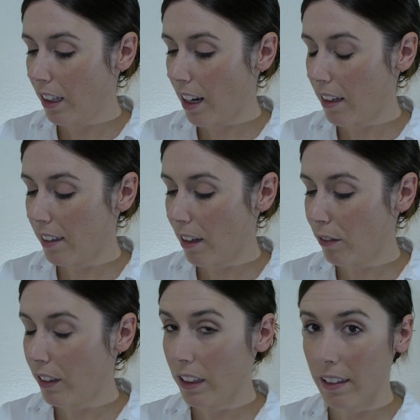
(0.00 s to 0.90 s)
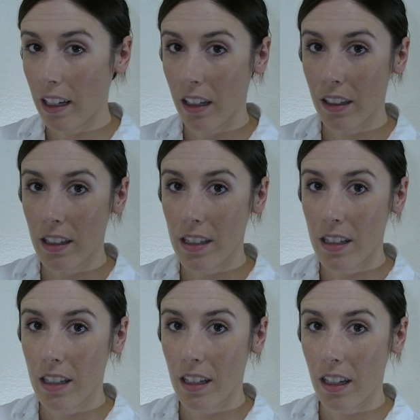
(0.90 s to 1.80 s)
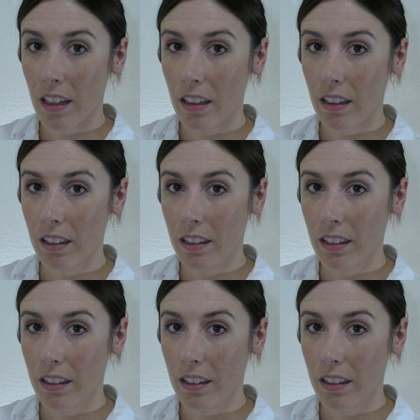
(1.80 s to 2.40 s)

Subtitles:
How does that feel? Does that hurt at all?